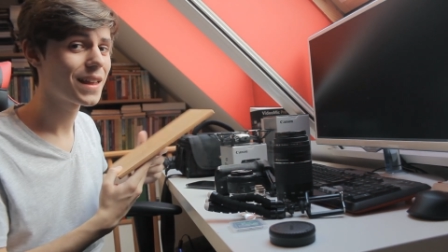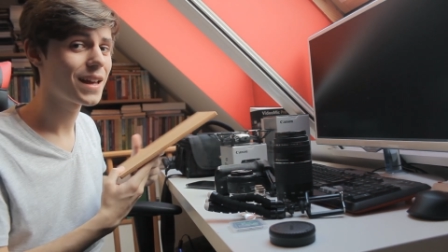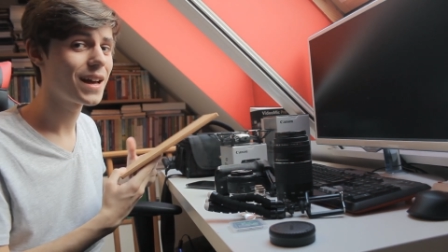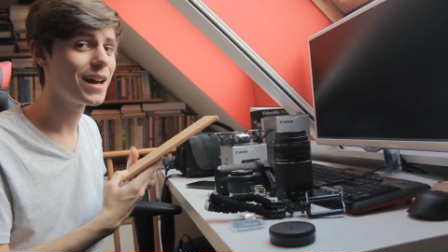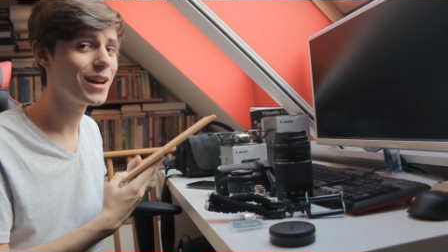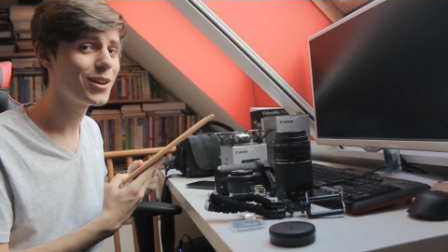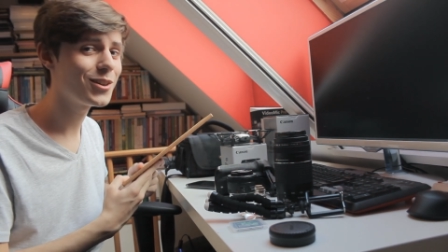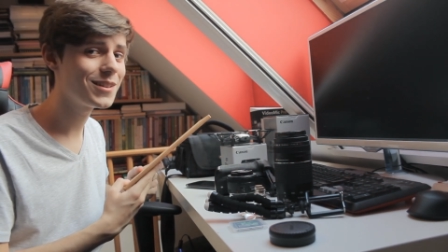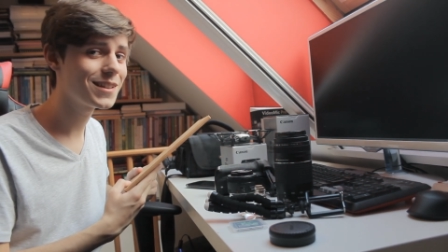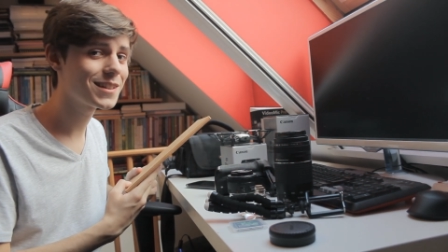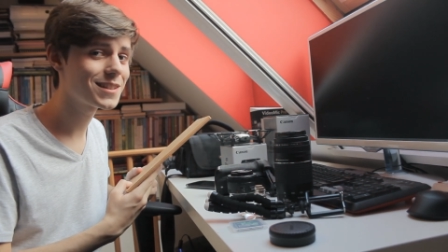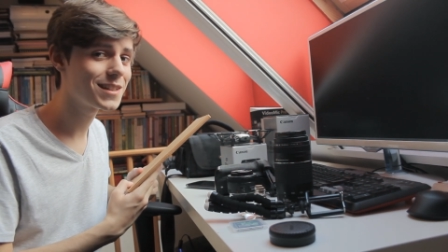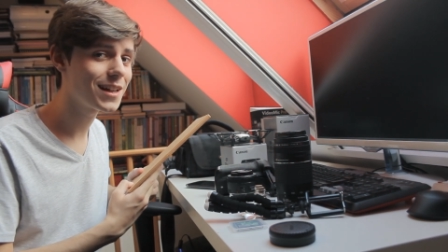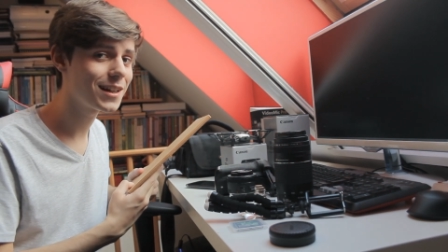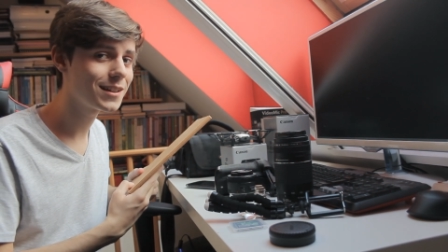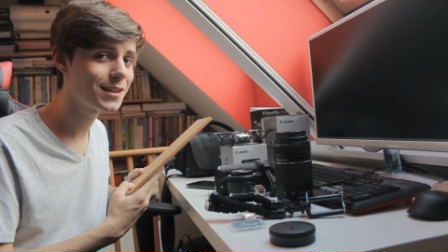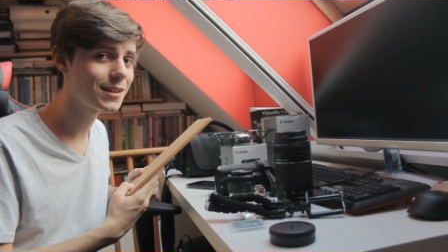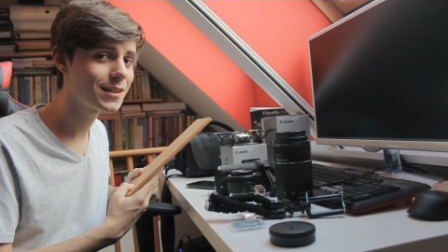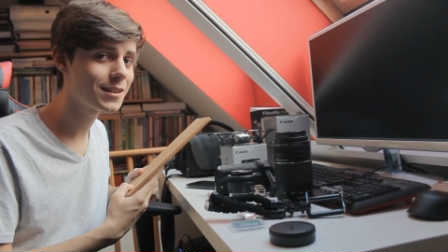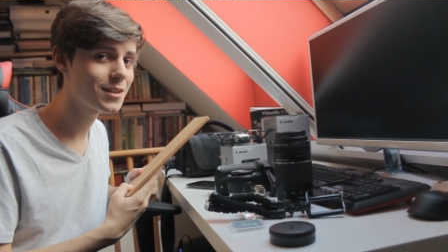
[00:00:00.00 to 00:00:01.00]
I got
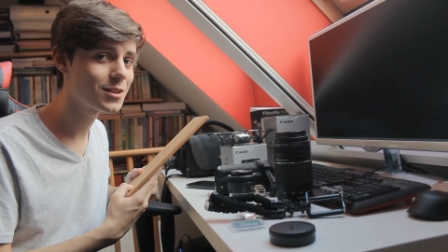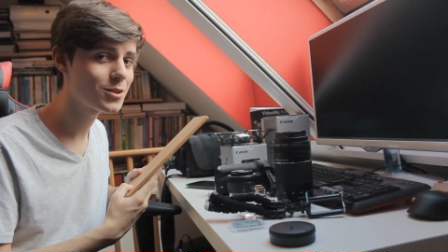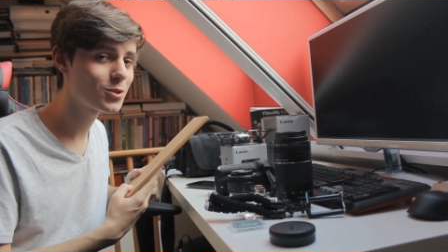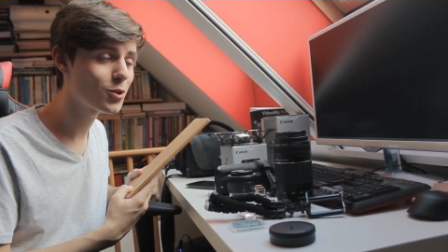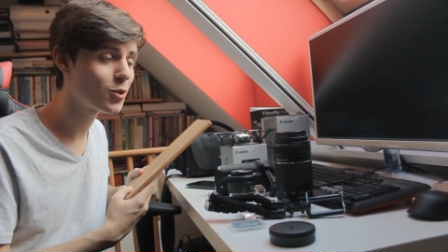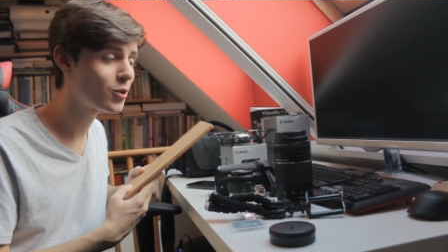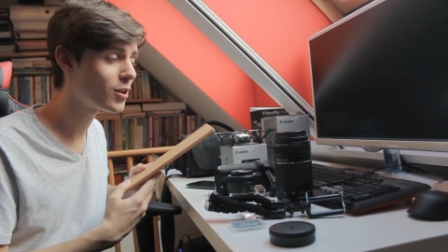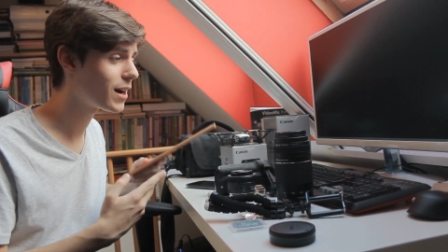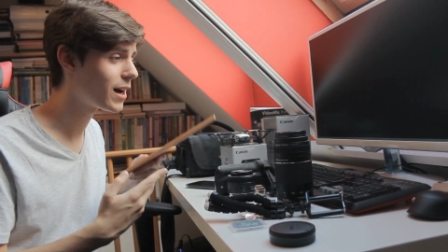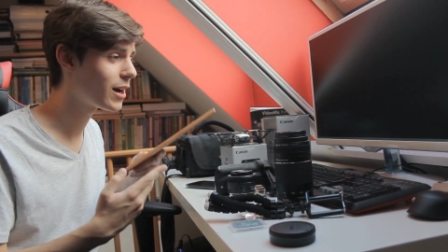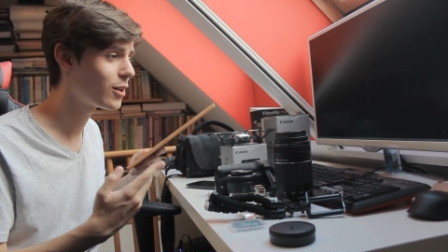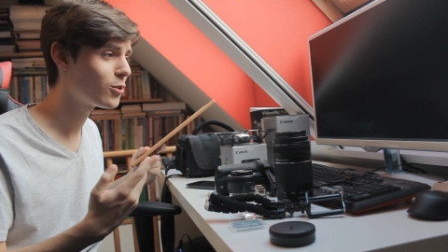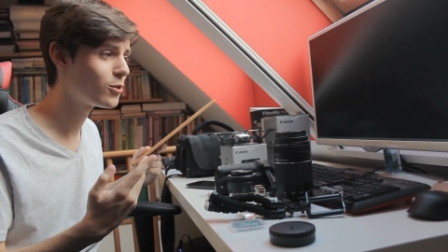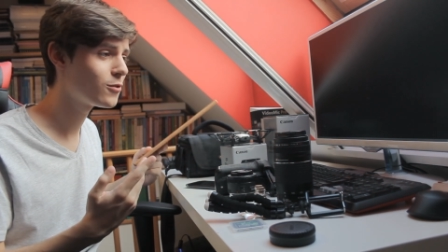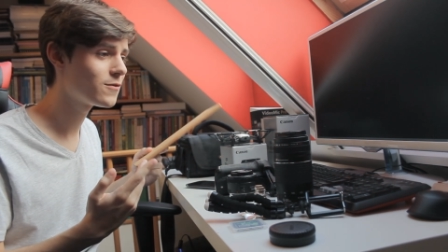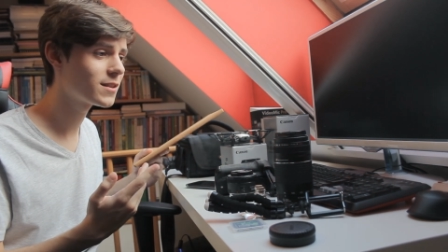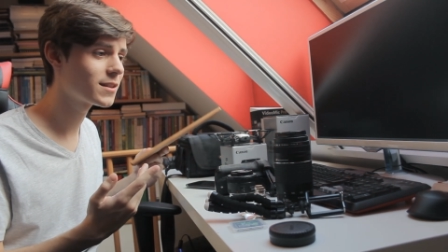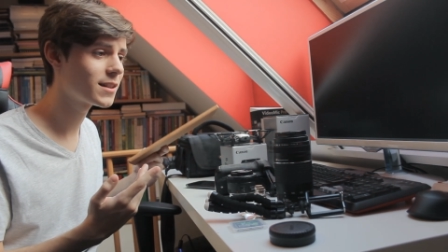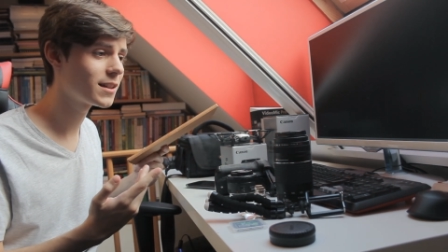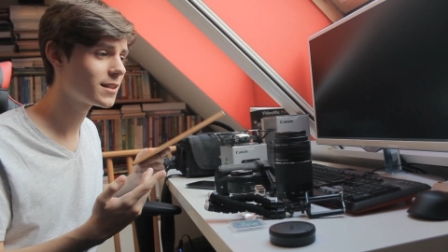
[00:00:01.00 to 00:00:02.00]
excited in the store, I
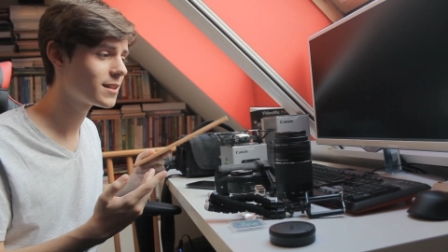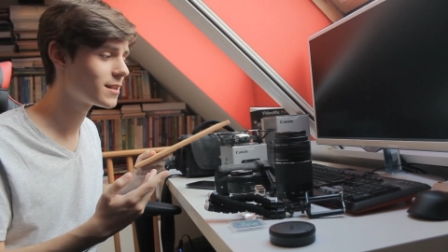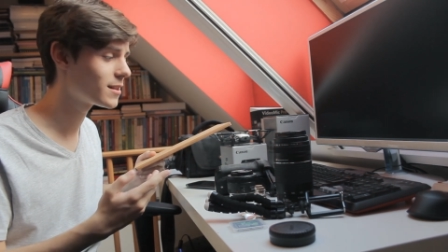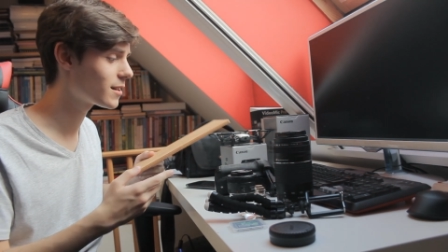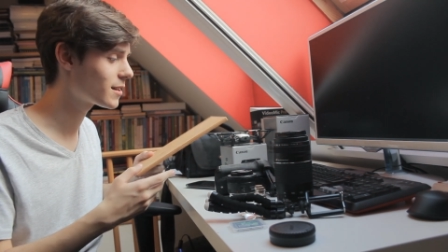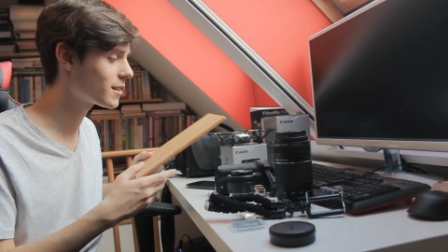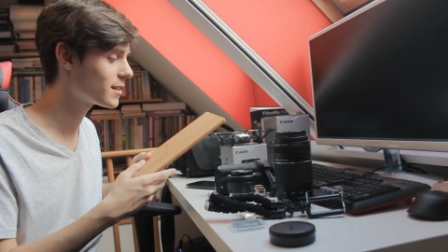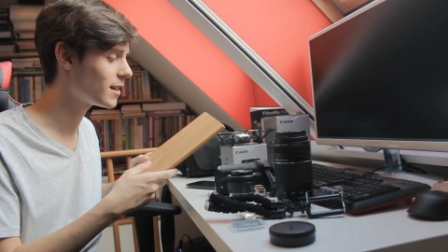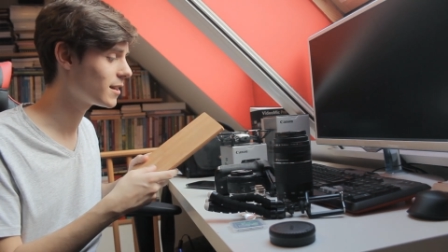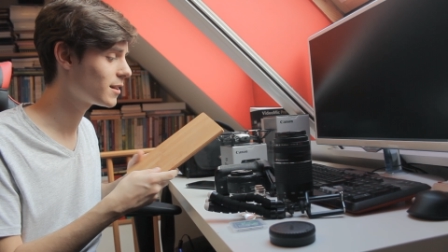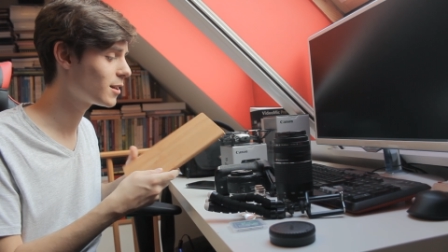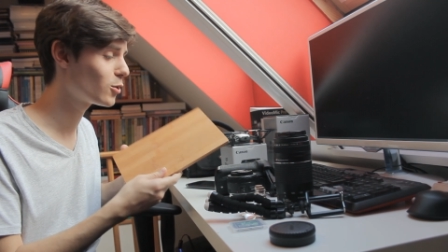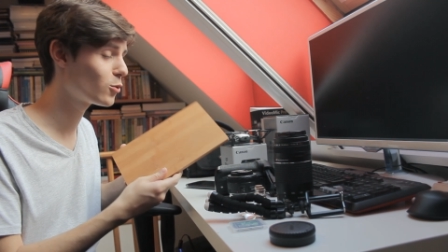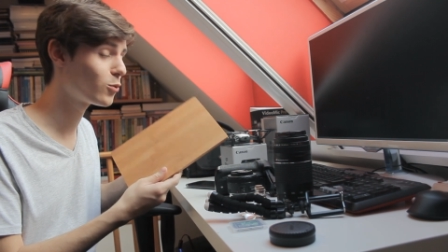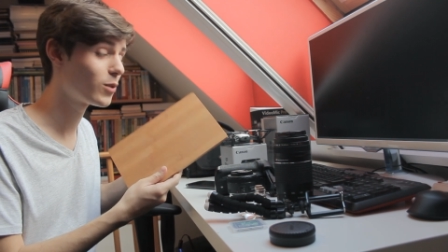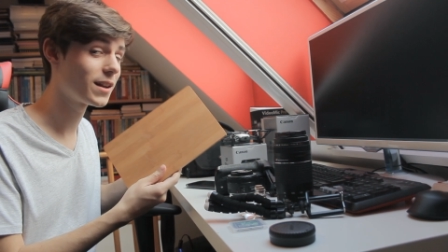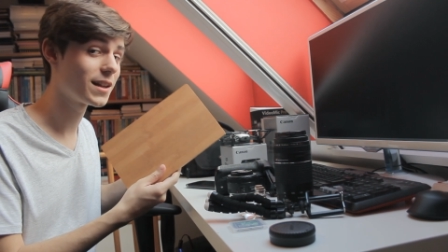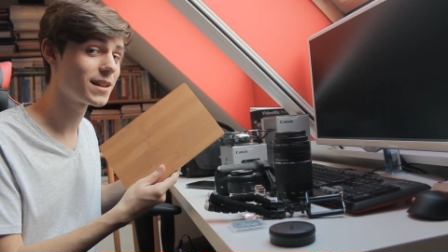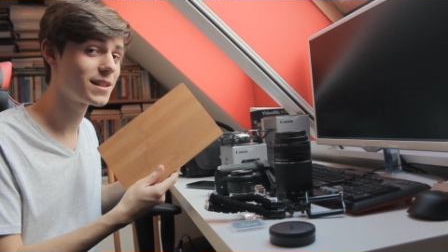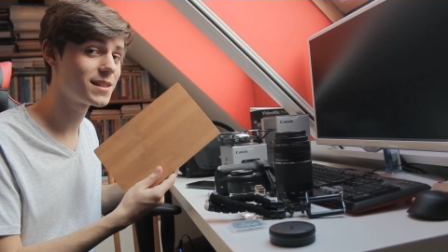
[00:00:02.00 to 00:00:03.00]
always get excited
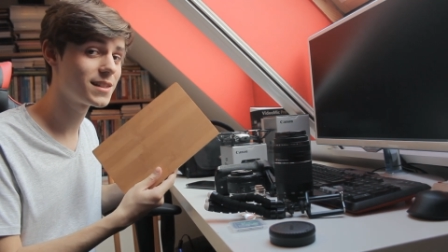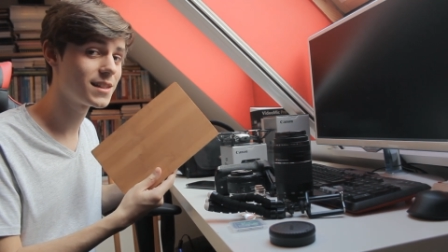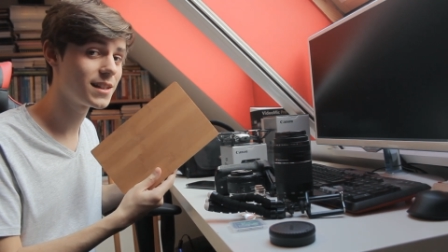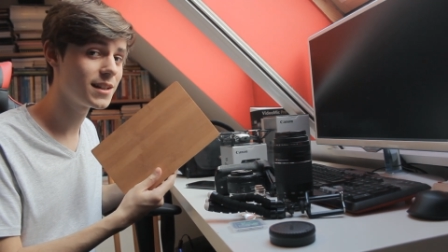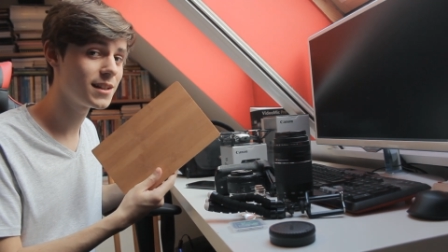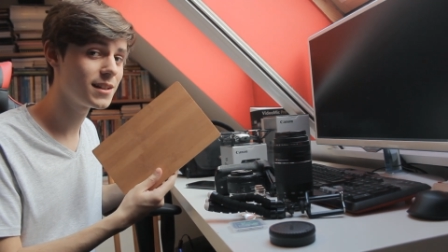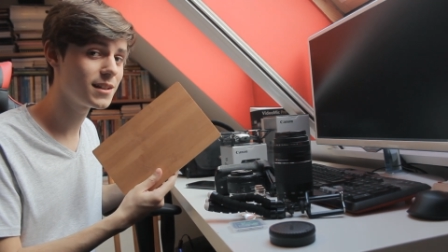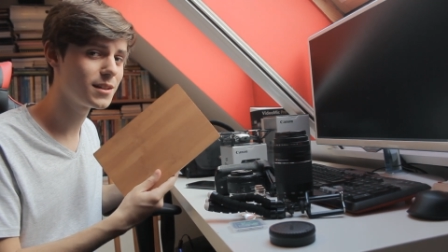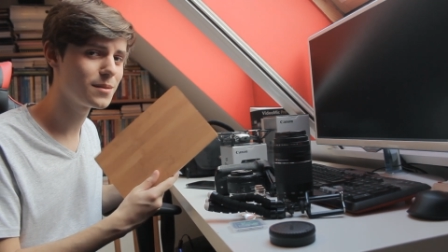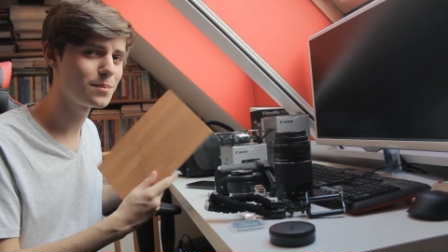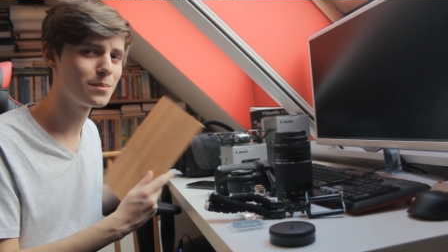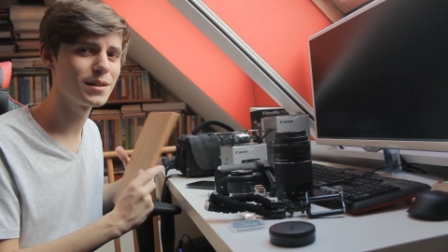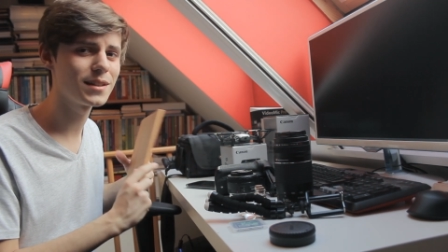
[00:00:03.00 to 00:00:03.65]
when I see it,